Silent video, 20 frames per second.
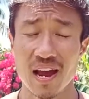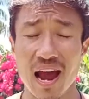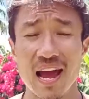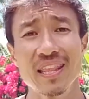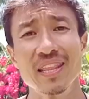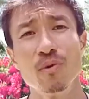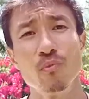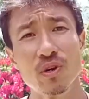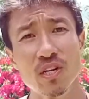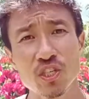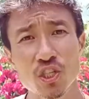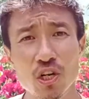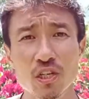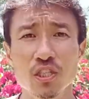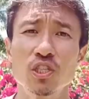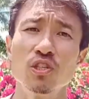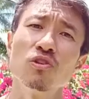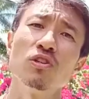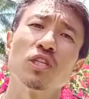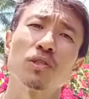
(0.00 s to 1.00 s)
And then when you
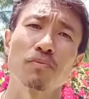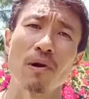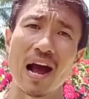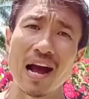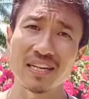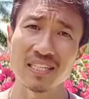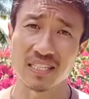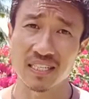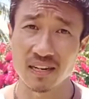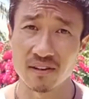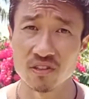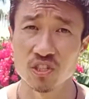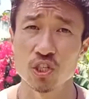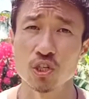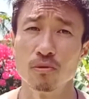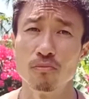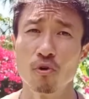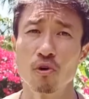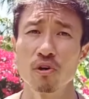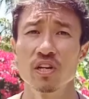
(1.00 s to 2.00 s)
start to do this practice every
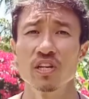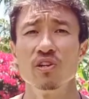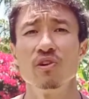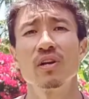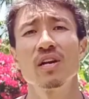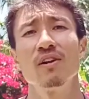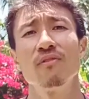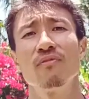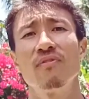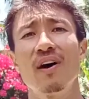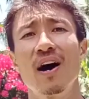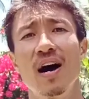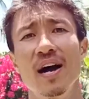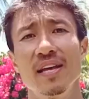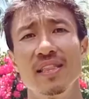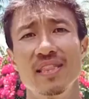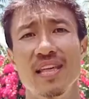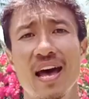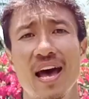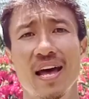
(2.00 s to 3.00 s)
single morning, you're going to
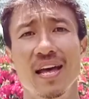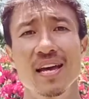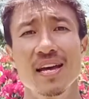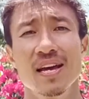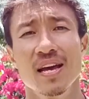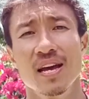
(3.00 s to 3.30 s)
find that